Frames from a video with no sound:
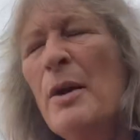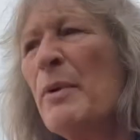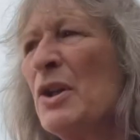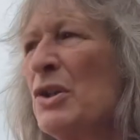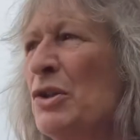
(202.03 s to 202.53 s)

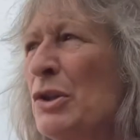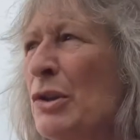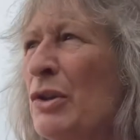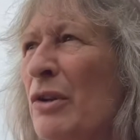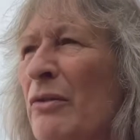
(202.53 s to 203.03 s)
because as you
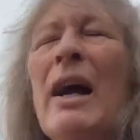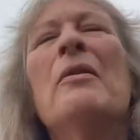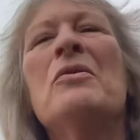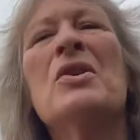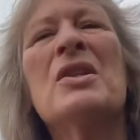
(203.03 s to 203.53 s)
look
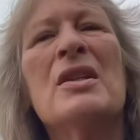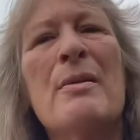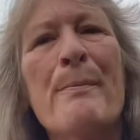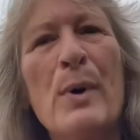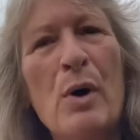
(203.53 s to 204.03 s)
around you see
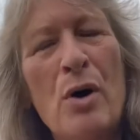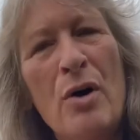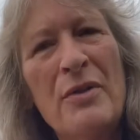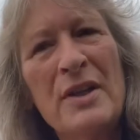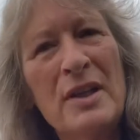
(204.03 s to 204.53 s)

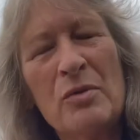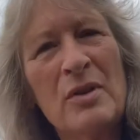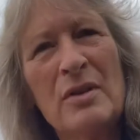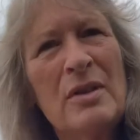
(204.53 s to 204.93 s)
more that you